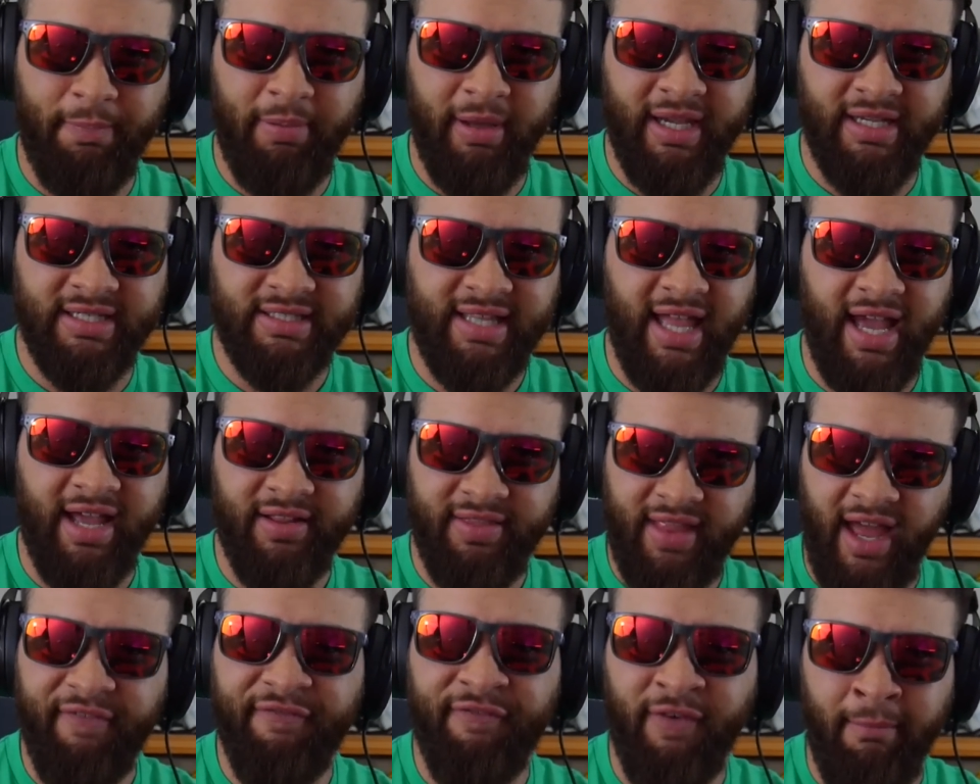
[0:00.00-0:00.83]
piece,
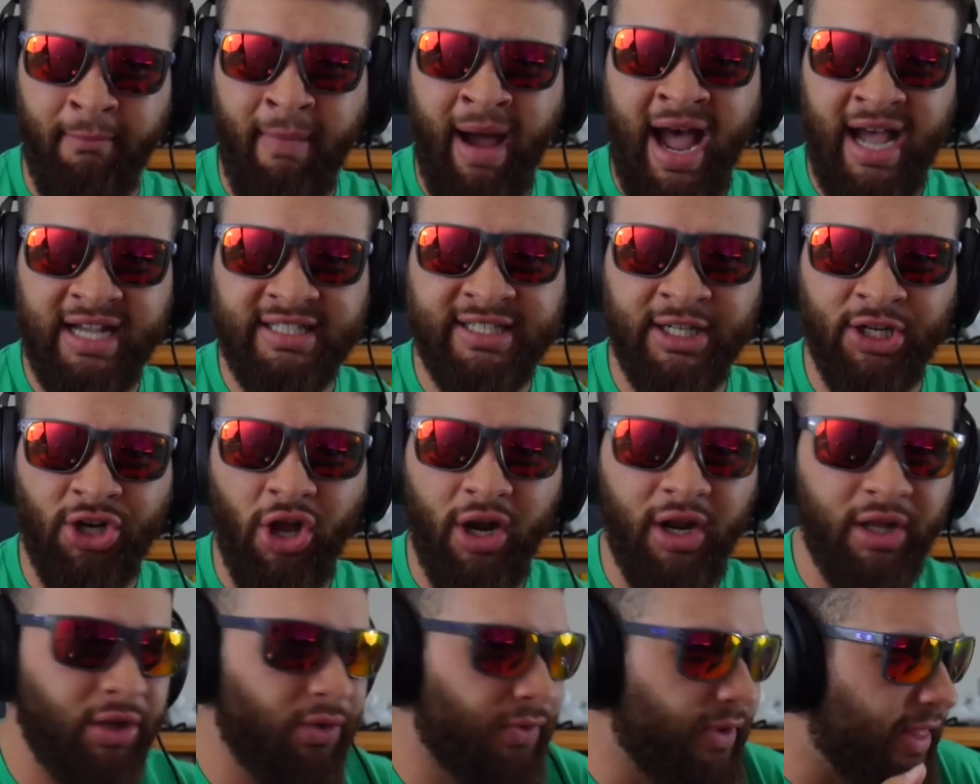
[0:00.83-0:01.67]
that FAMAS in
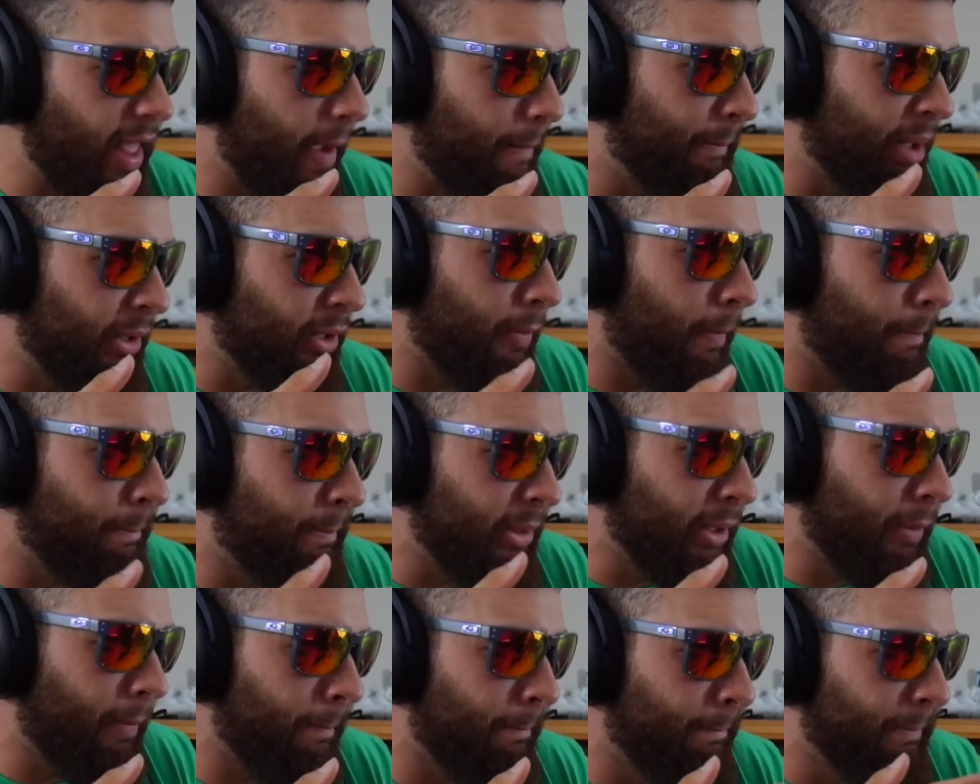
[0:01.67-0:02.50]
Call of Duty,
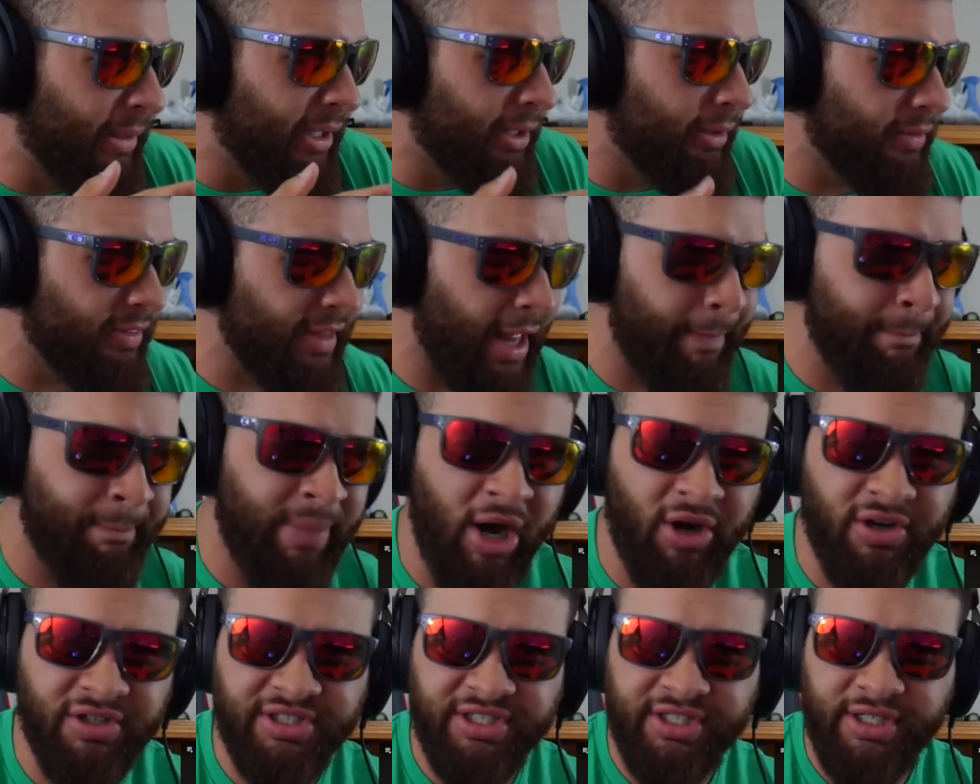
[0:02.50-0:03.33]
that
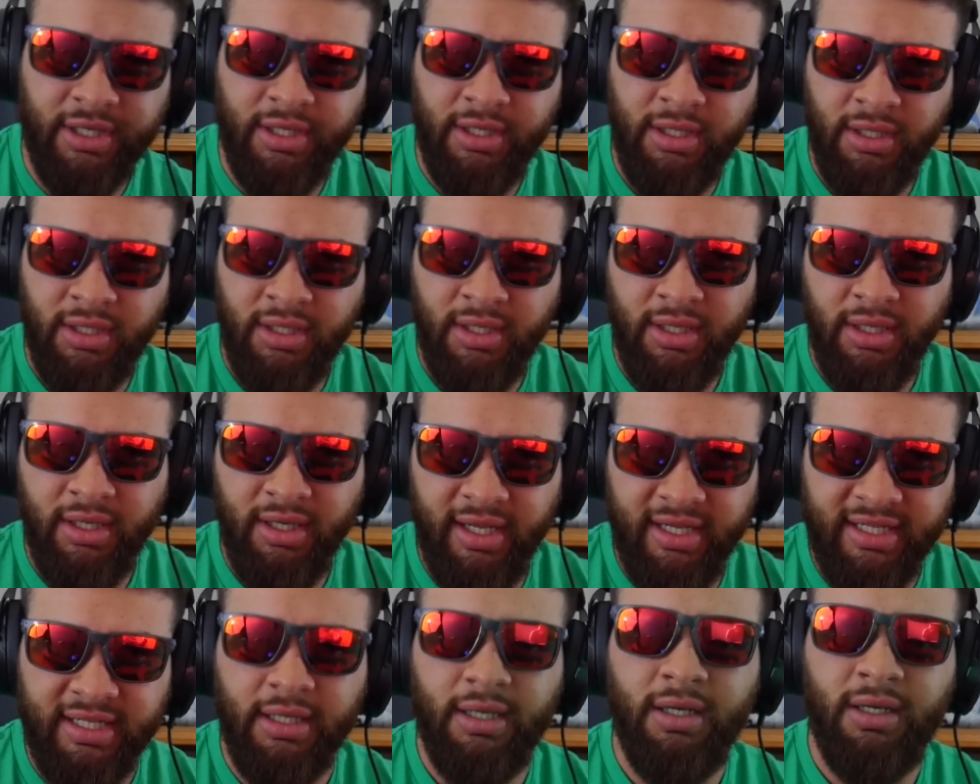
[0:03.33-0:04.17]
burst.
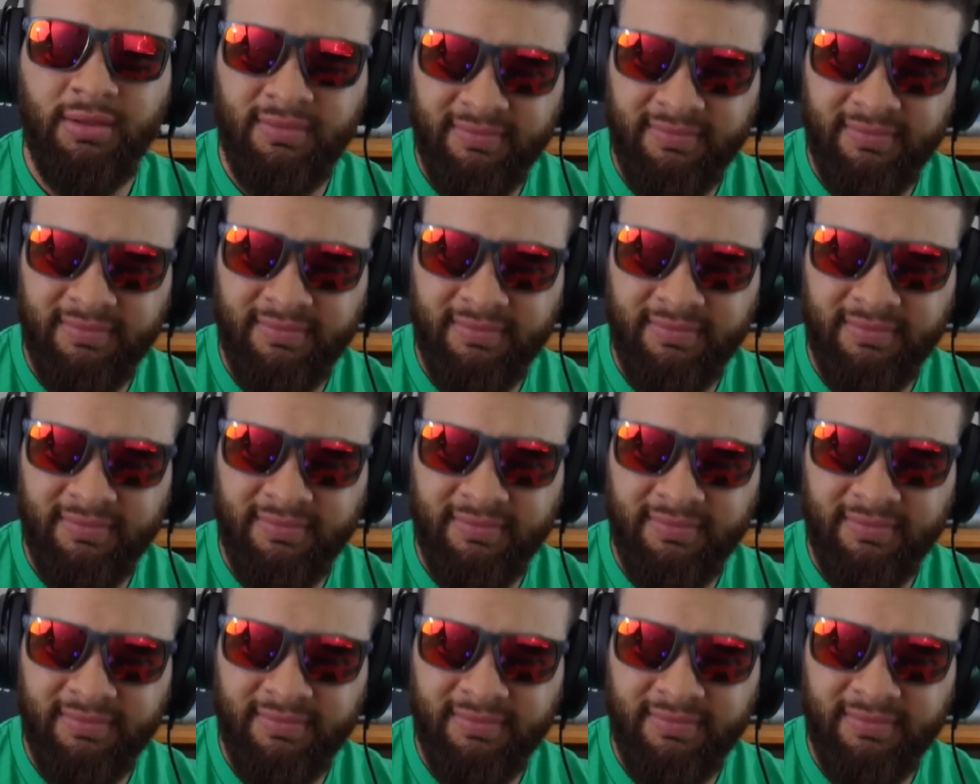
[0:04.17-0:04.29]
Listen.